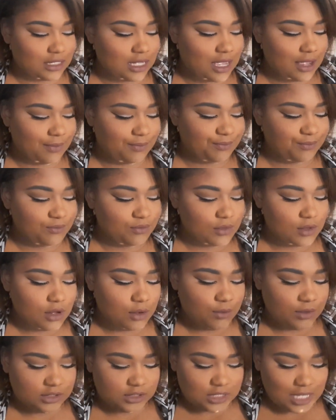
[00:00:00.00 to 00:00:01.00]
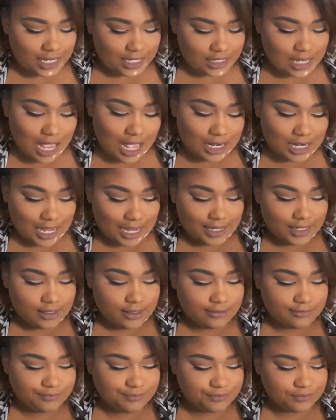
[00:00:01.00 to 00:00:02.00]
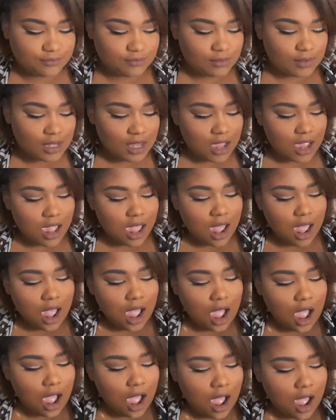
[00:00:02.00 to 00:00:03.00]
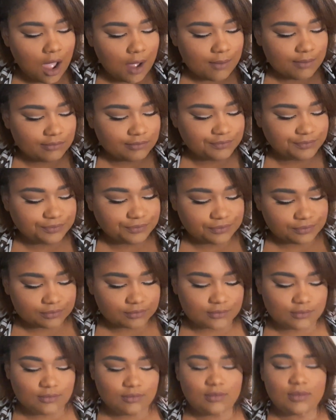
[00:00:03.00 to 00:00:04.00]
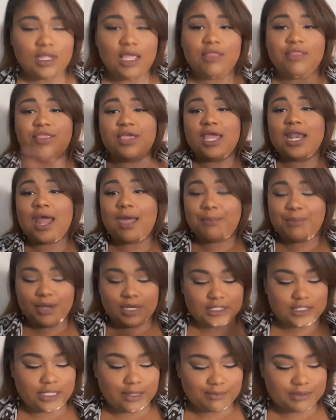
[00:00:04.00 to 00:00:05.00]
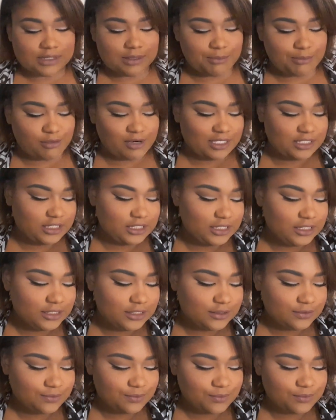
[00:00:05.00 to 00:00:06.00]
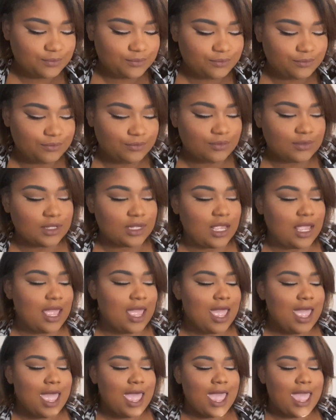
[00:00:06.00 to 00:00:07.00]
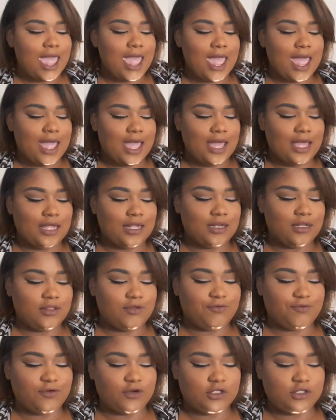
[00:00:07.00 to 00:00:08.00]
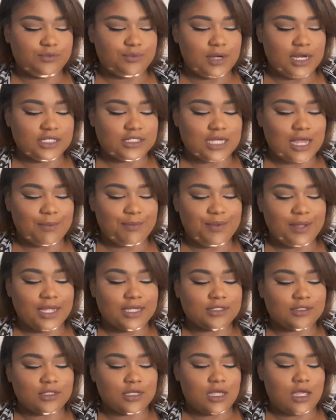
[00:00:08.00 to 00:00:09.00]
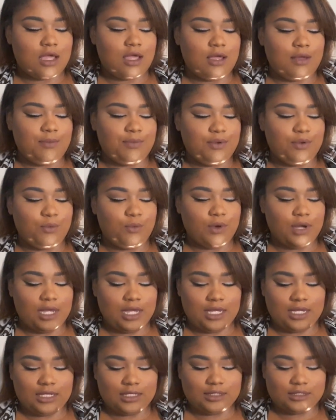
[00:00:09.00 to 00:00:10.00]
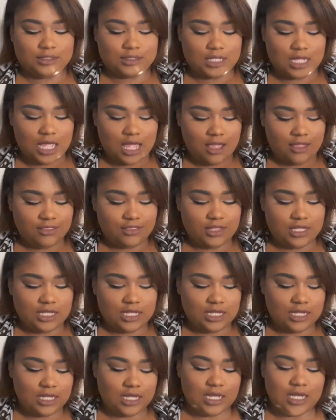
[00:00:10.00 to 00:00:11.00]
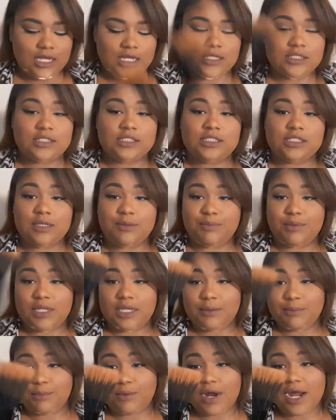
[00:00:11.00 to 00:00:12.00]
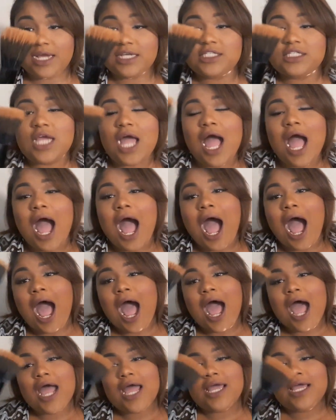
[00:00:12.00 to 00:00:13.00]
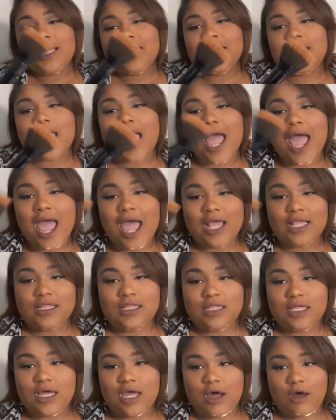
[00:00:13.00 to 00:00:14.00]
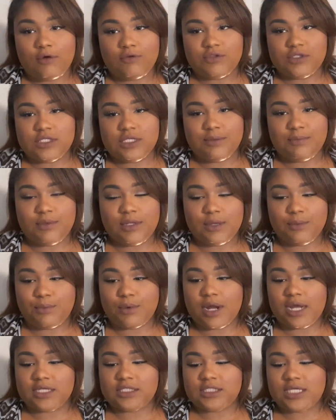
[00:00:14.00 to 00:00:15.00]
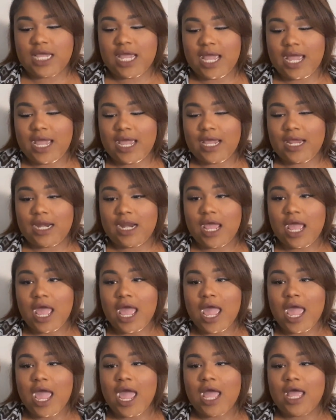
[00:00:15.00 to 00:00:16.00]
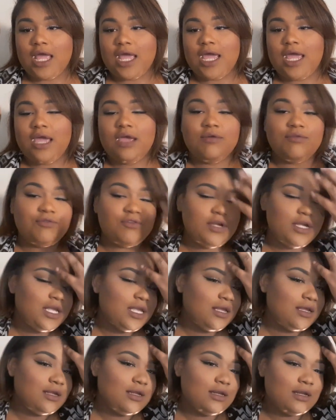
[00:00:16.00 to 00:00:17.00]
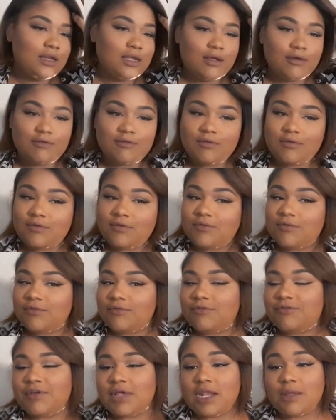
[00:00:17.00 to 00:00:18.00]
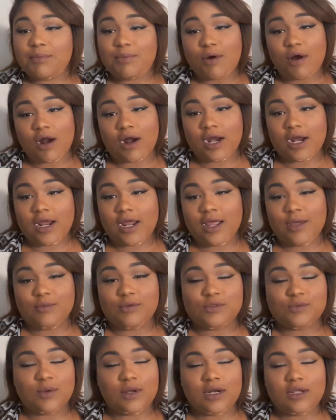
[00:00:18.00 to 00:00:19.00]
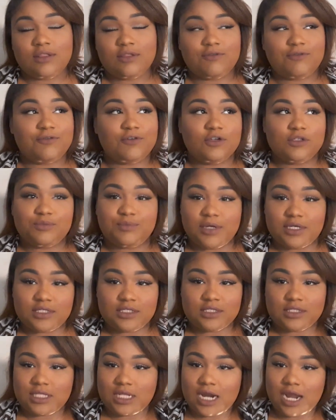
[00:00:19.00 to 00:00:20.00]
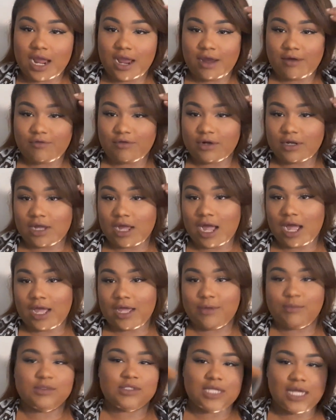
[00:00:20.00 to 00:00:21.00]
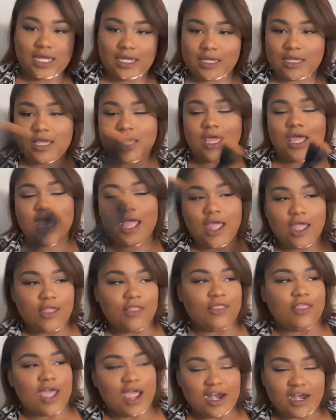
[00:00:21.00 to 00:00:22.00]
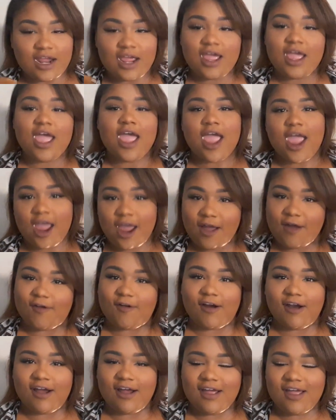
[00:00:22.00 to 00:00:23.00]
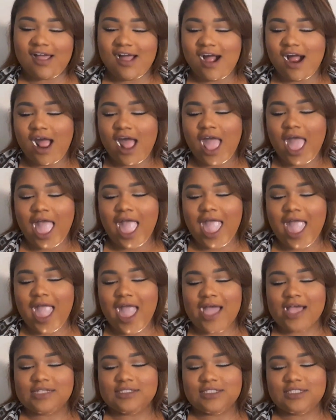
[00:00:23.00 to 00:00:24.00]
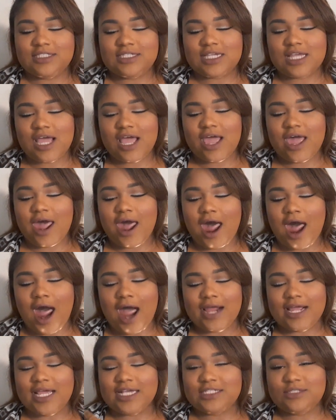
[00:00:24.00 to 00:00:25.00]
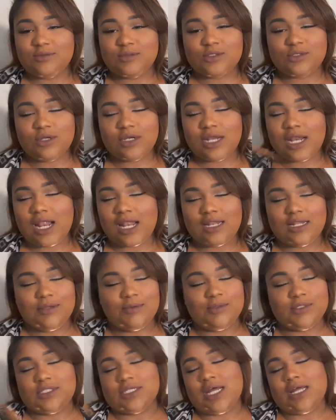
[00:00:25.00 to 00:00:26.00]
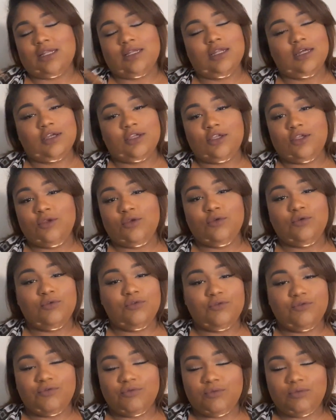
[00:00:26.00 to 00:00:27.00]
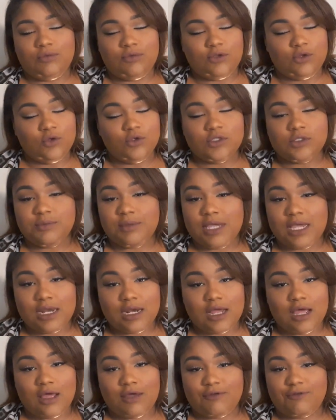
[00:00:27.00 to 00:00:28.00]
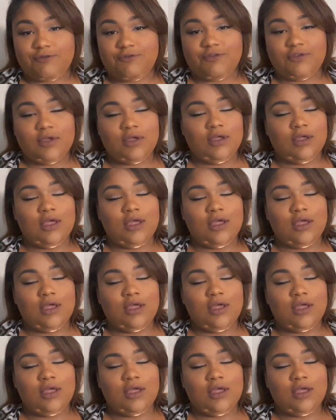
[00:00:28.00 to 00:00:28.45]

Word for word: like that, which I like. Then I picked up some brushes, and the first brush I picked up was the stippling brush. I had the ELF stippling brush and it freaking fell apart. It was one of the first brushes that I ever got. It was like in that era, and I guess it was like, look, you've used me enough.